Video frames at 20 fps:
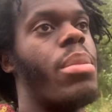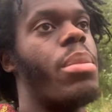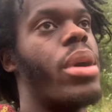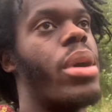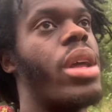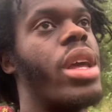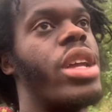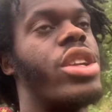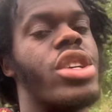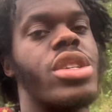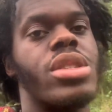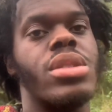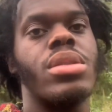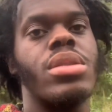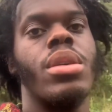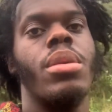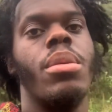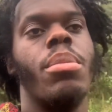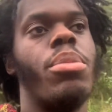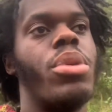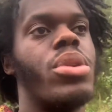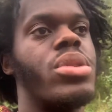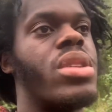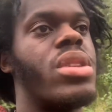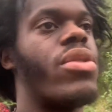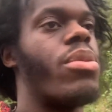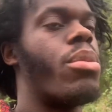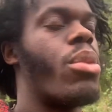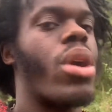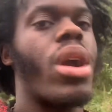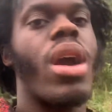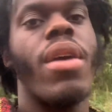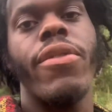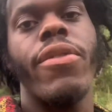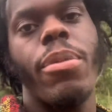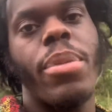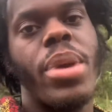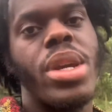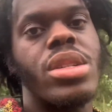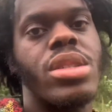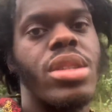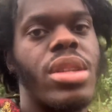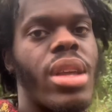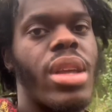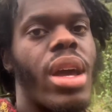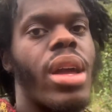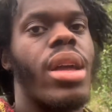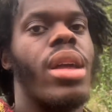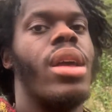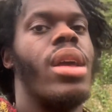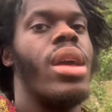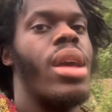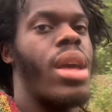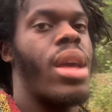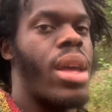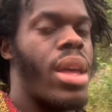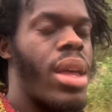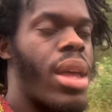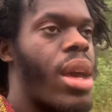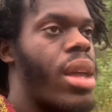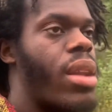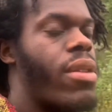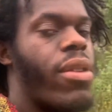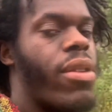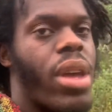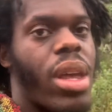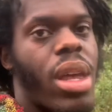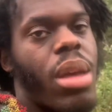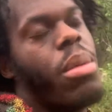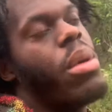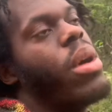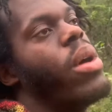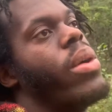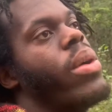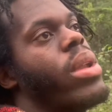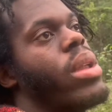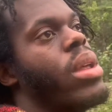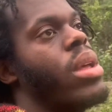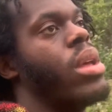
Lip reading: but it just puts even more confirmation that, yeah, Devay, keep going.